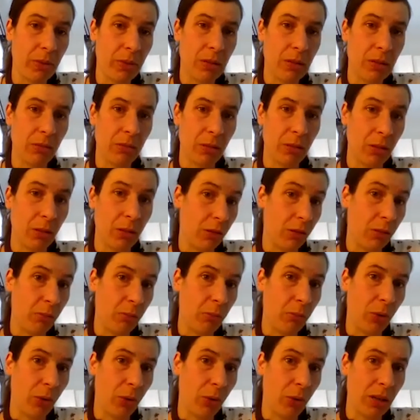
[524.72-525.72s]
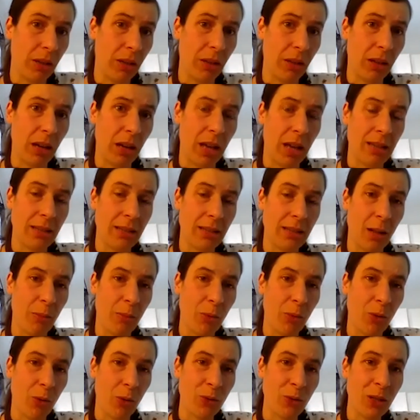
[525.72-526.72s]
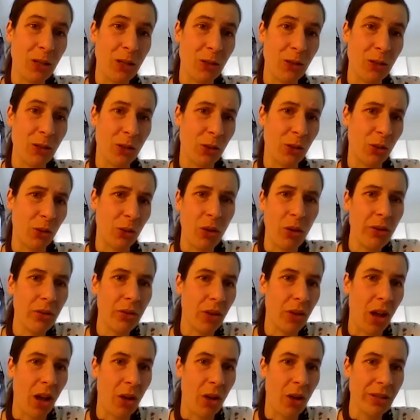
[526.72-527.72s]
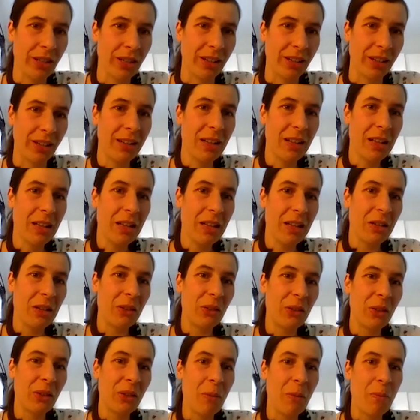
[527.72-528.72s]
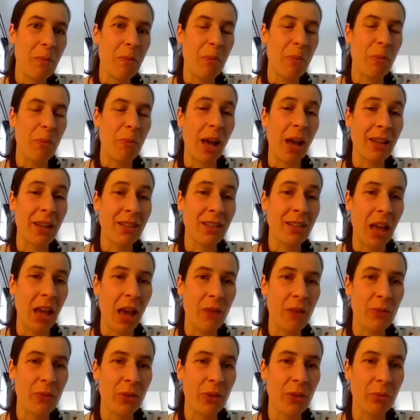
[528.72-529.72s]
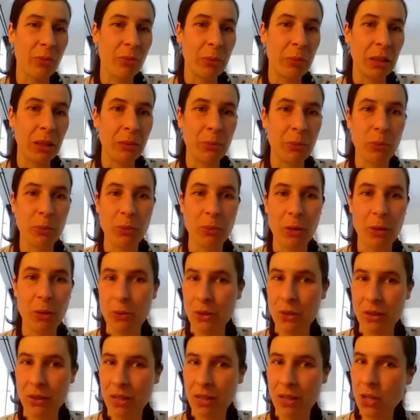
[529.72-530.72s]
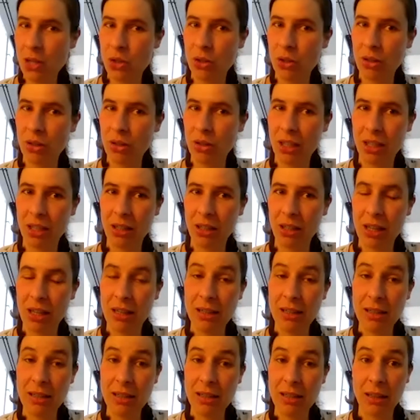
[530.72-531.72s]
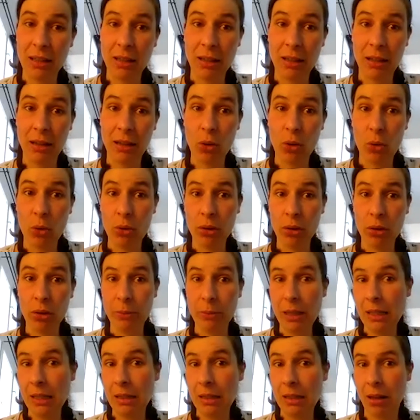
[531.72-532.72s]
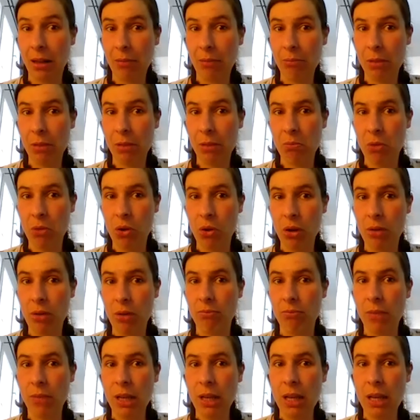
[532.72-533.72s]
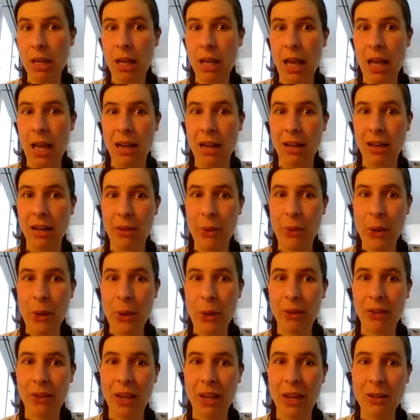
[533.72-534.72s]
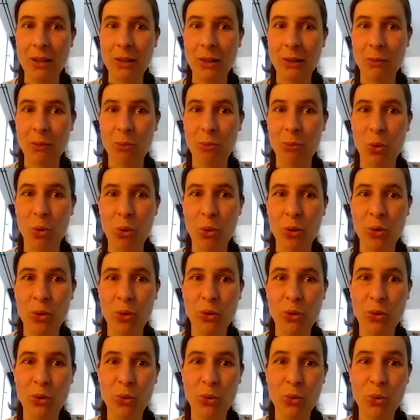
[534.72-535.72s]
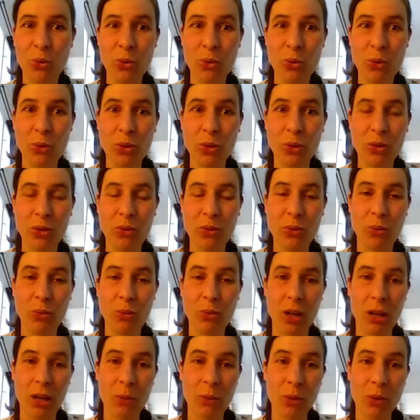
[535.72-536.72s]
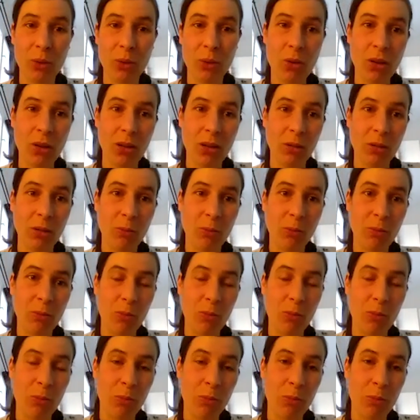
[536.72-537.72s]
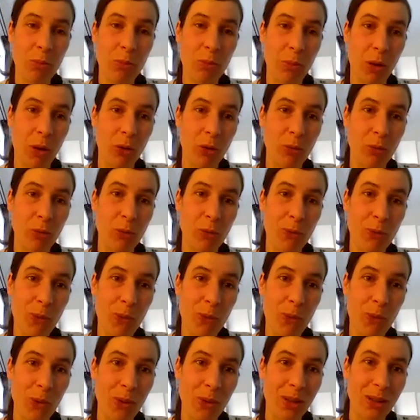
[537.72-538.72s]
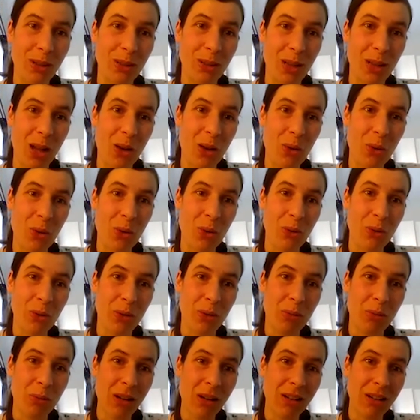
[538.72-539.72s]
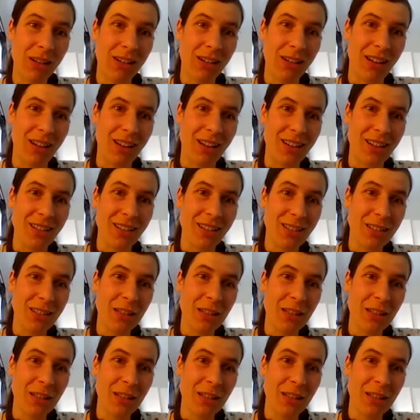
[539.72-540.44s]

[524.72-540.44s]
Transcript: in Berlin in the last couple of years, and not on housing. But they have a big representation at least in local media in Berlin, and I think that is more due to what I was talking about before, that now the middle class,